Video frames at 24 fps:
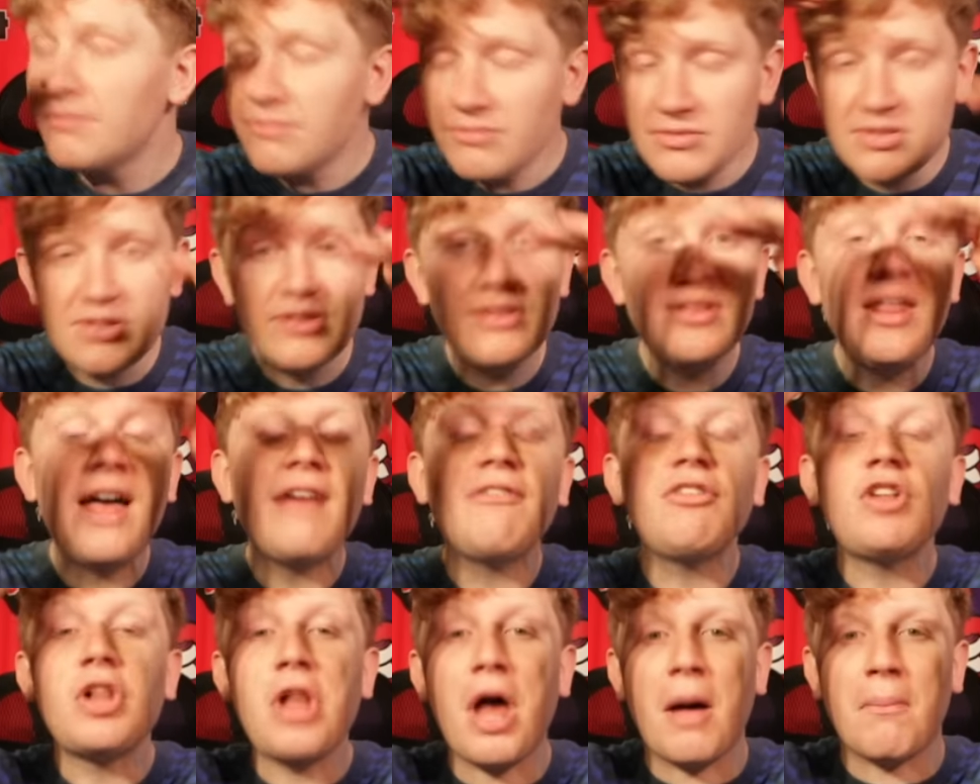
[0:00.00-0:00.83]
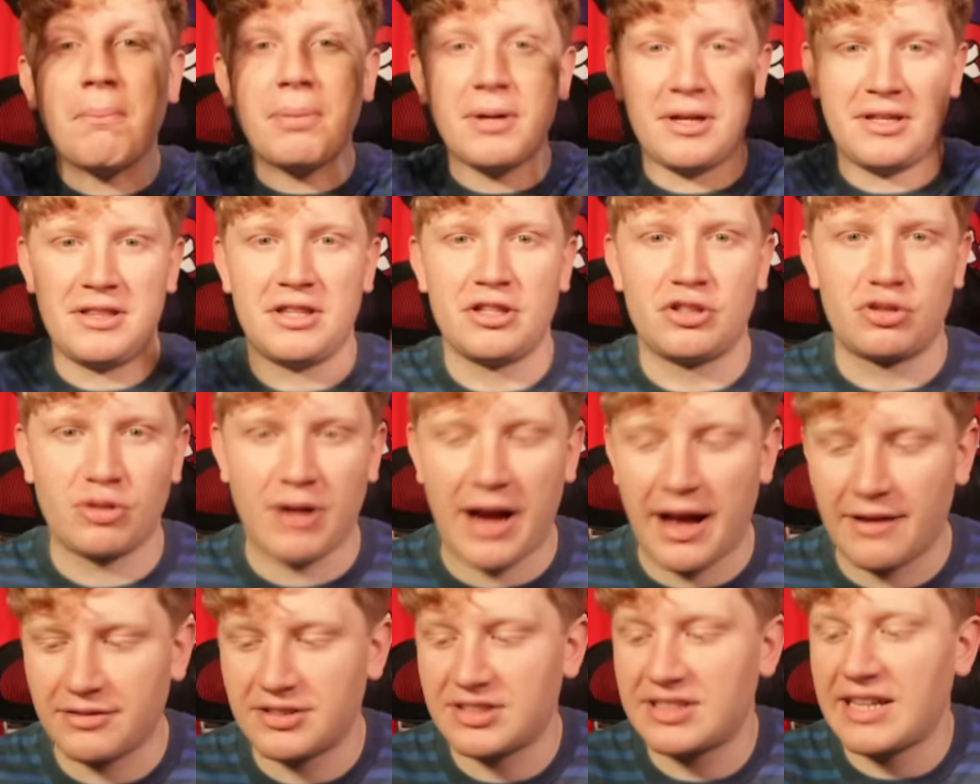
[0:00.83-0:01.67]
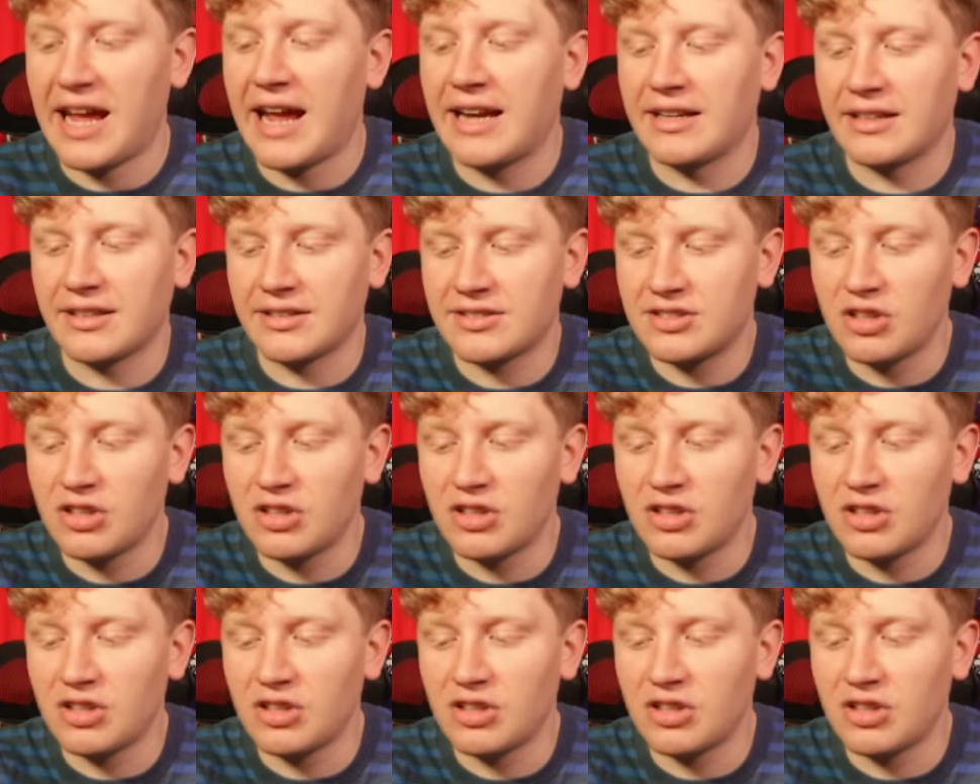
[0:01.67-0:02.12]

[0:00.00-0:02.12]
level up in the draft standing. So